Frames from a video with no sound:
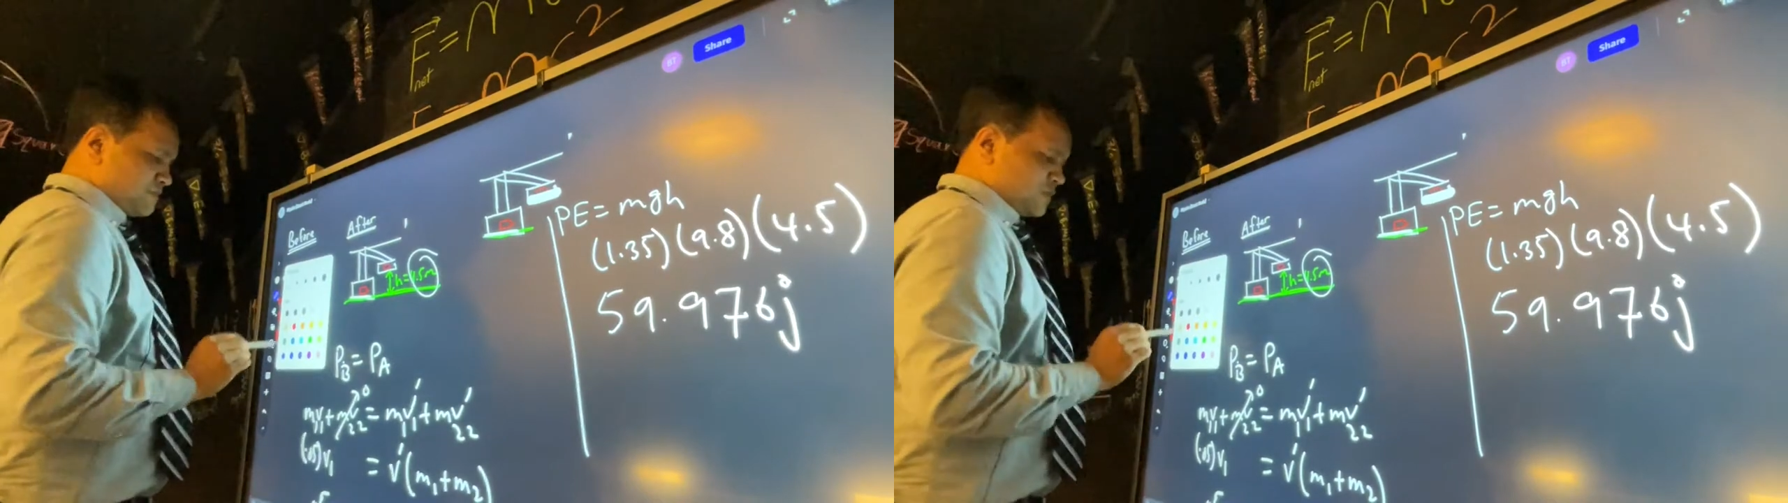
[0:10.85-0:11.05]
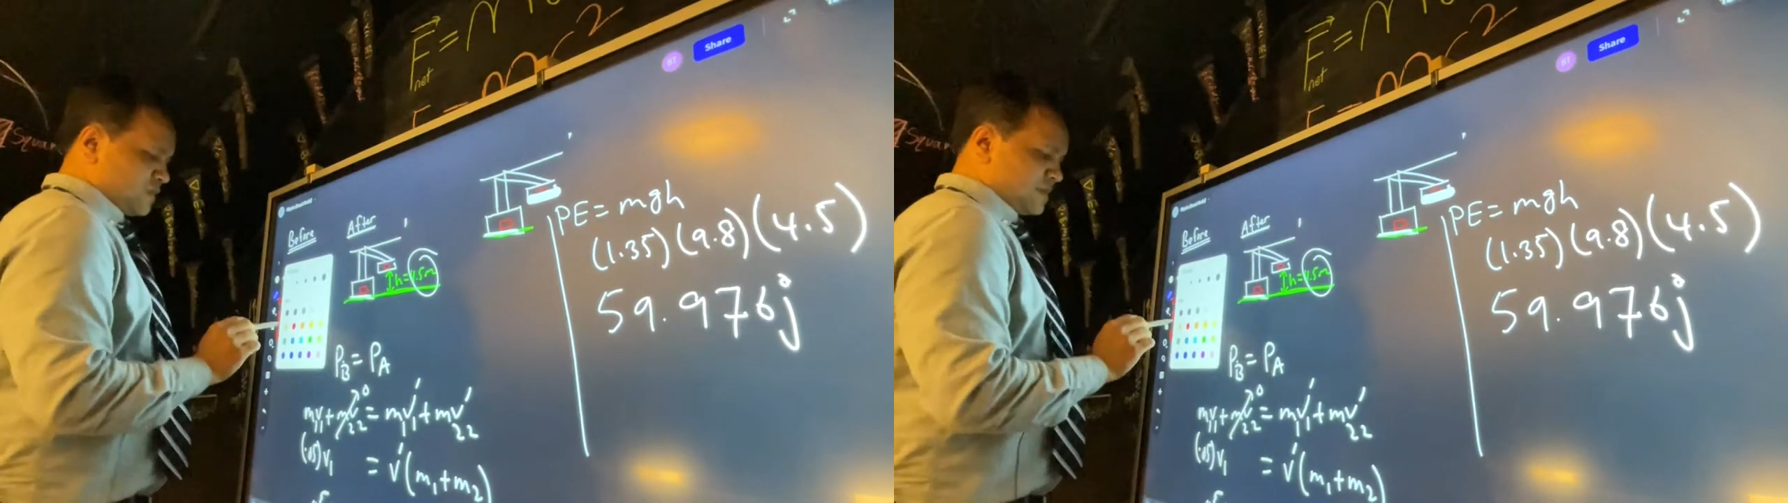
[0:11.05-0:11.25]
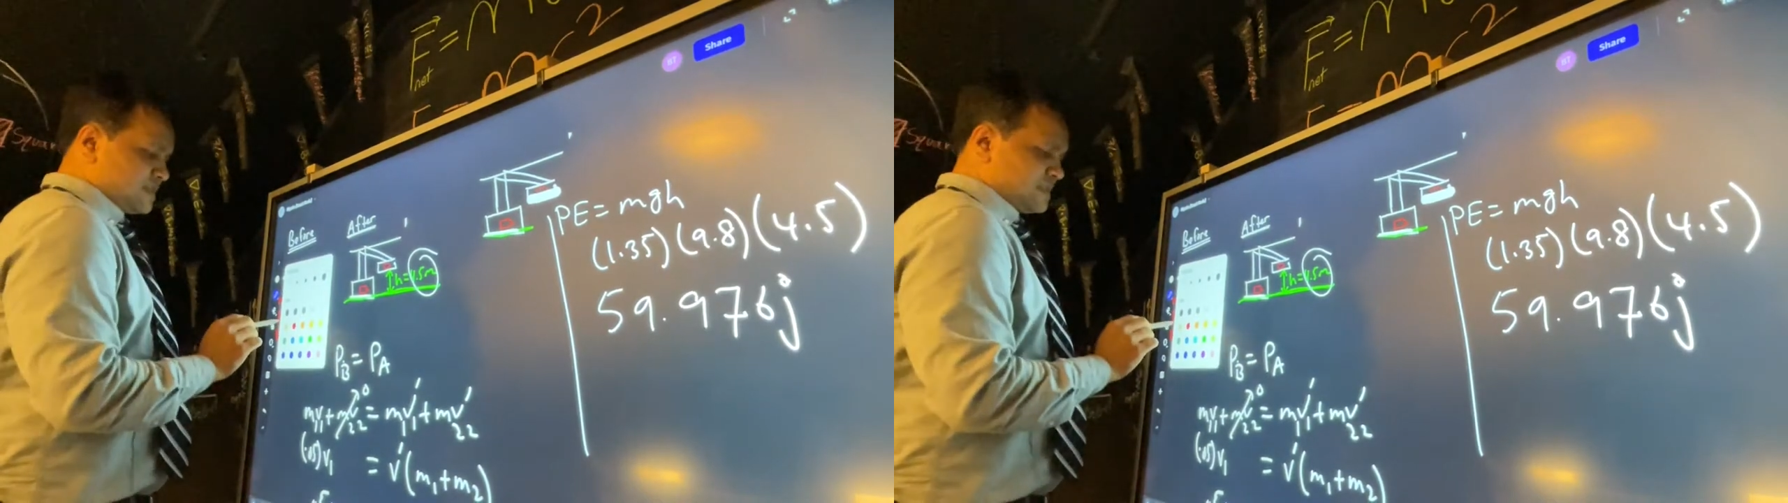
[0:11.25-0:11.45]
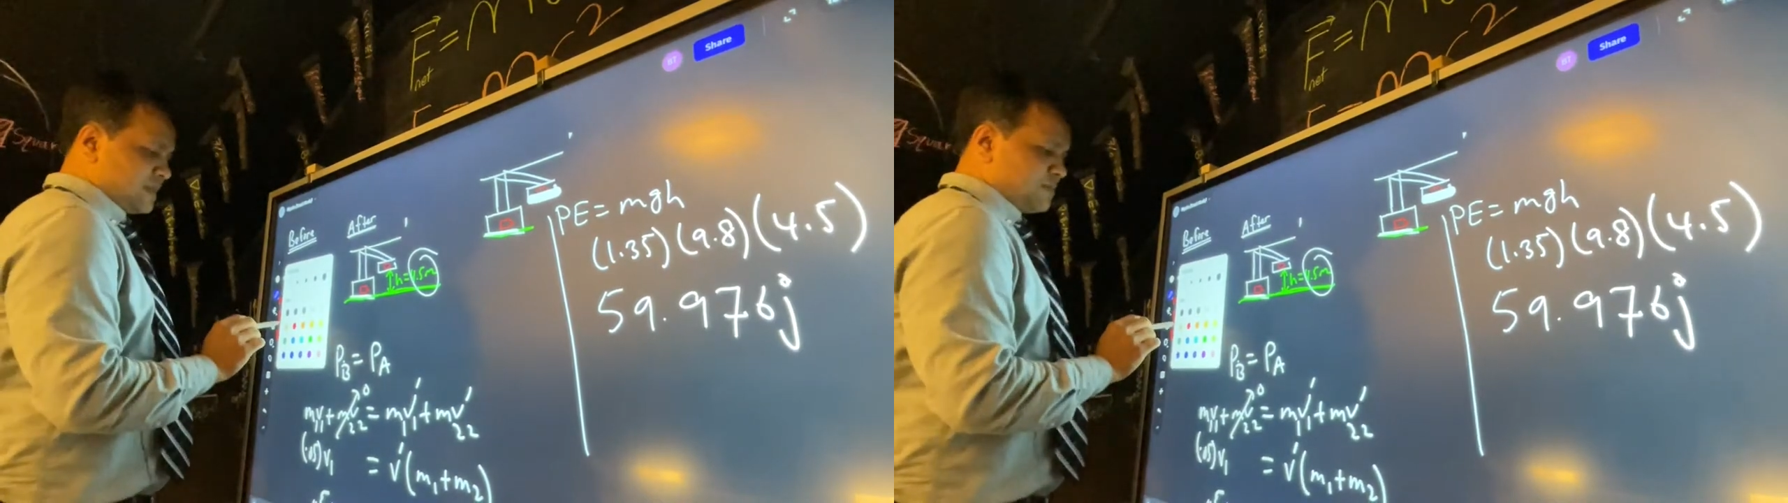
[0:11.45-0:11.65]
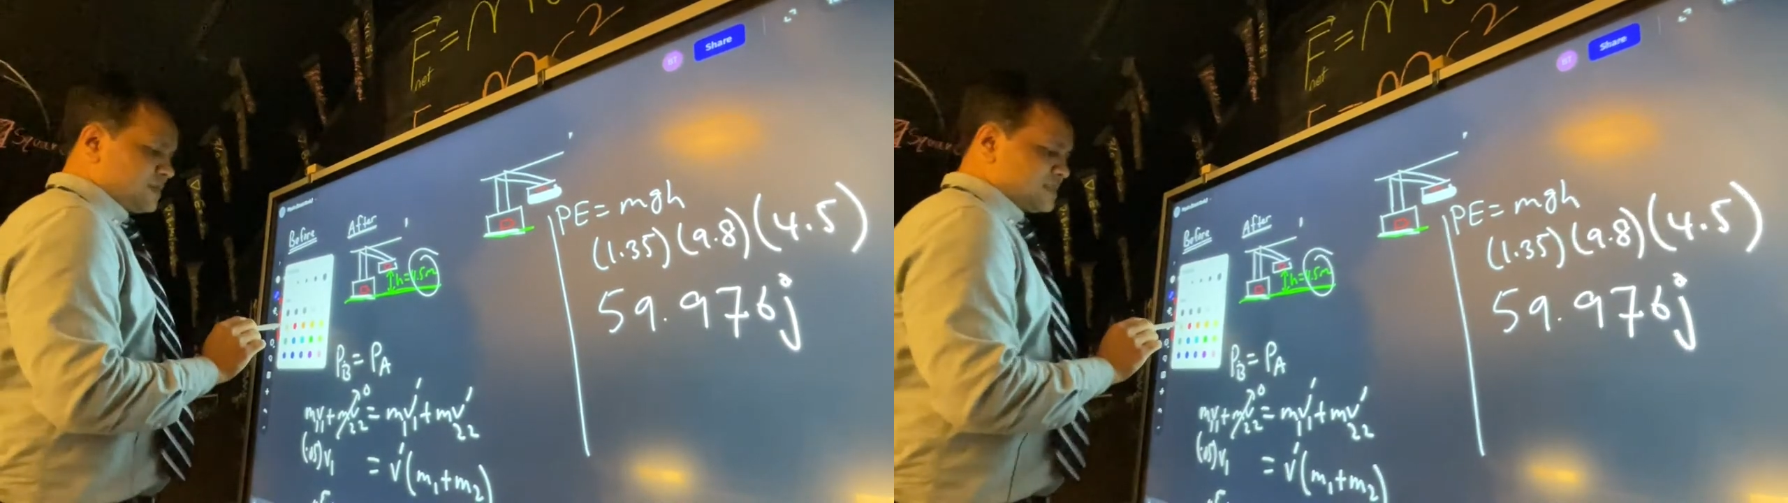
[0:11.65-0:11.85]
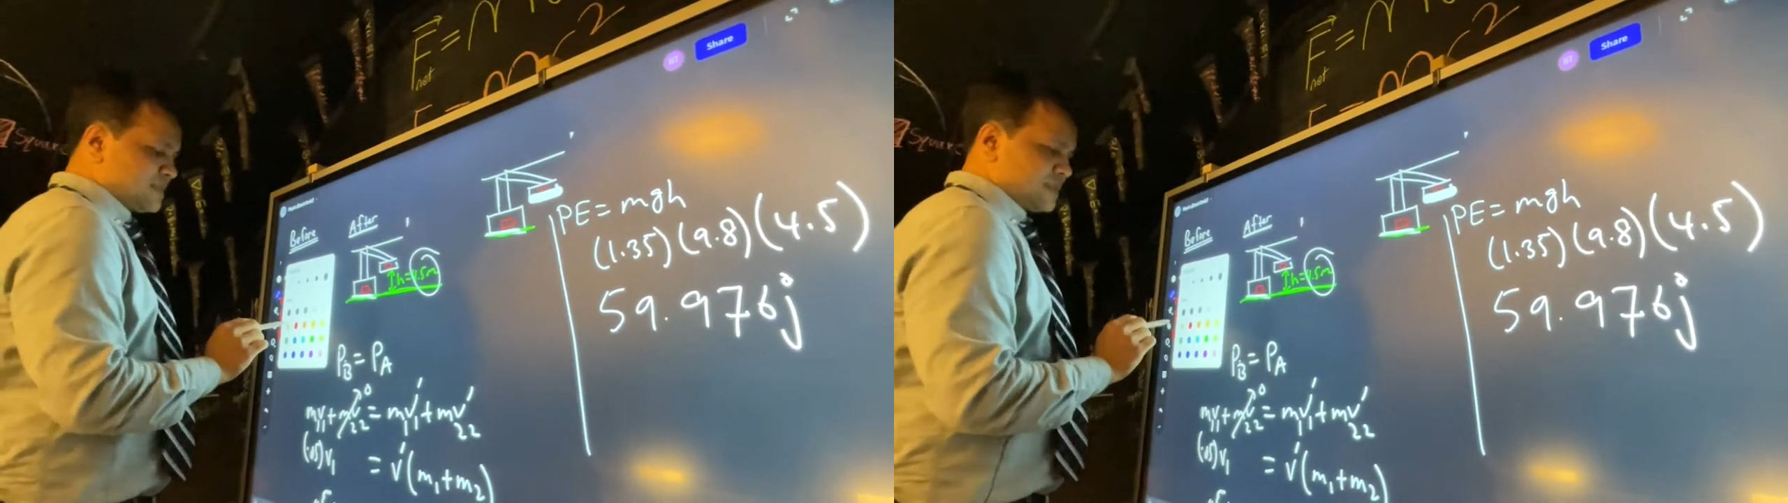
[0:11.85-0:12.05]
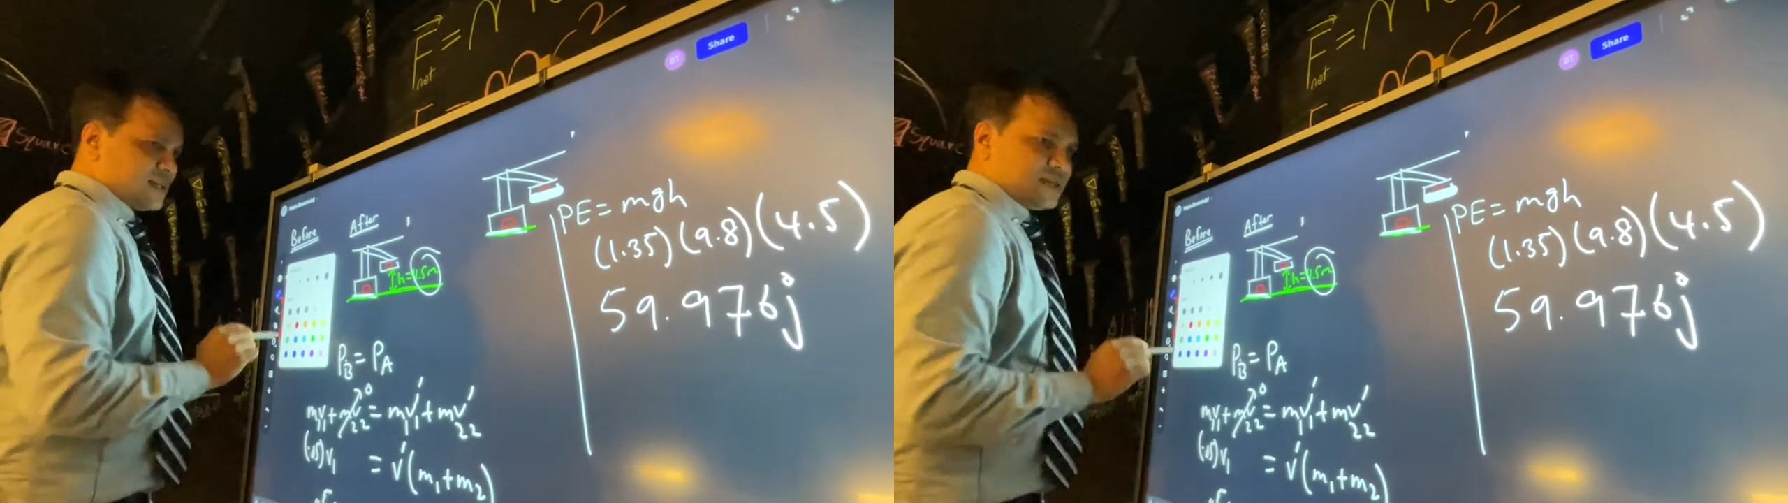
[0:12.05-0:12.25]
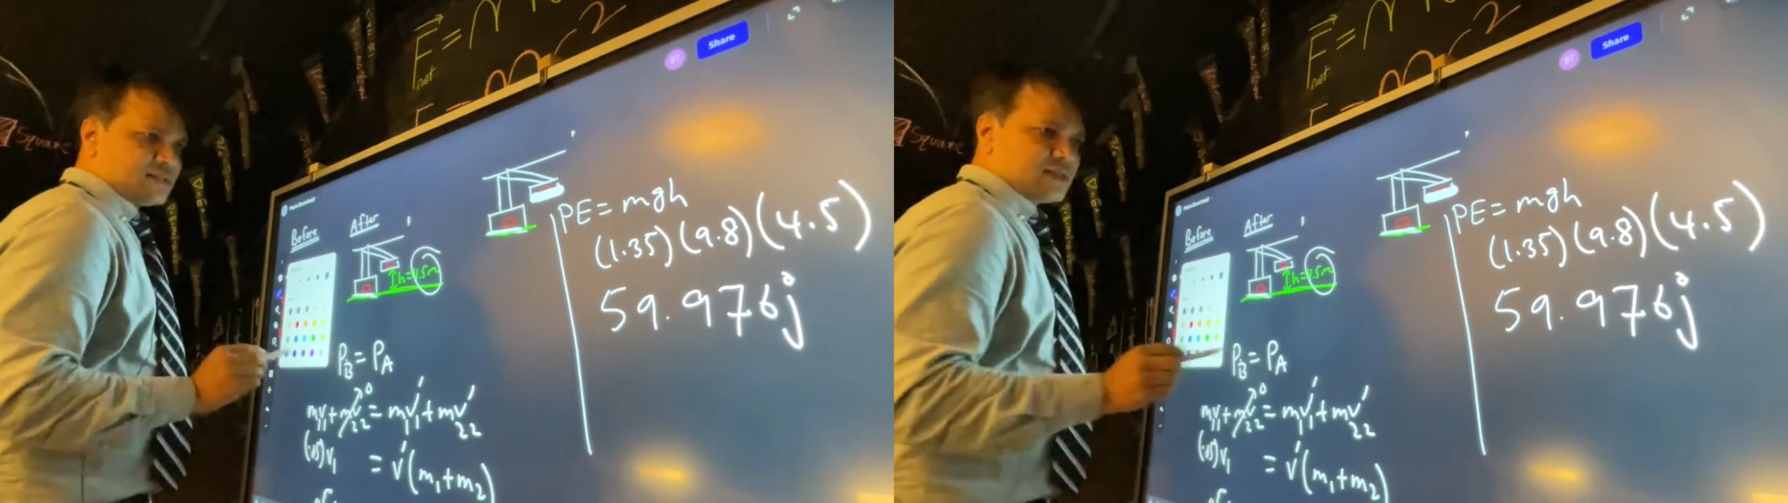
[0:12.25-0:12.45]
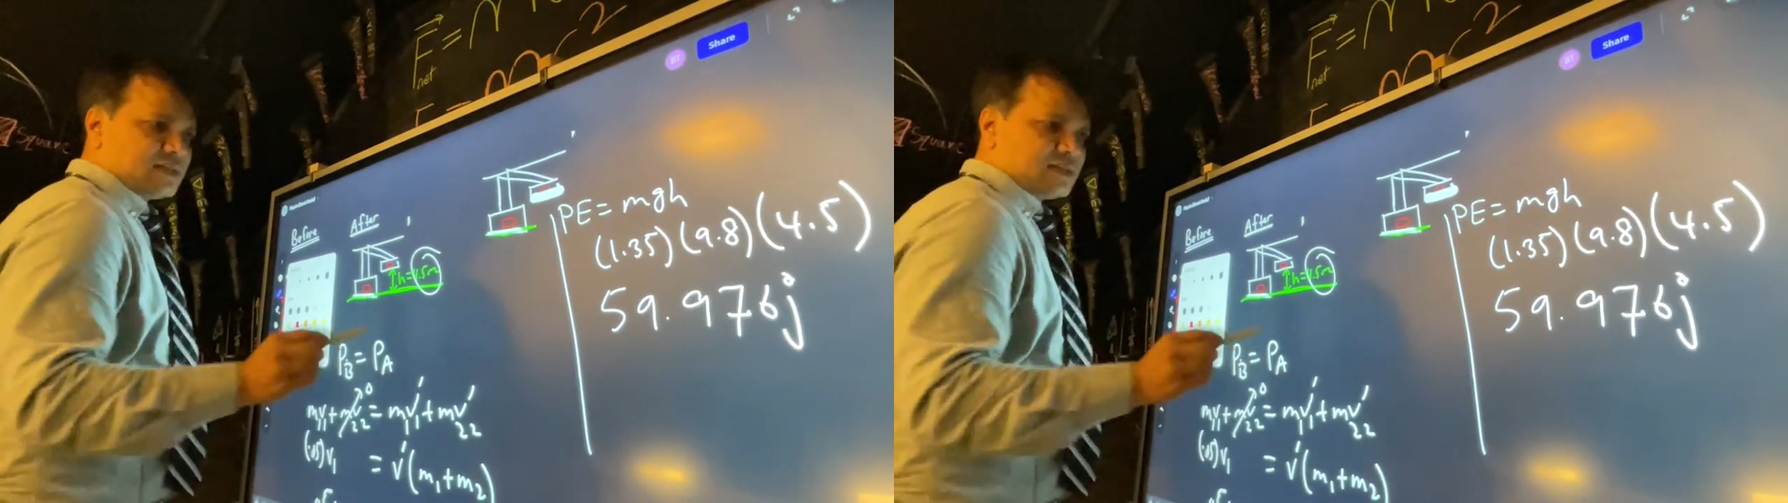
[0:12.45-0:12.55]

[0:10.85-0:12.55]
We can safely say that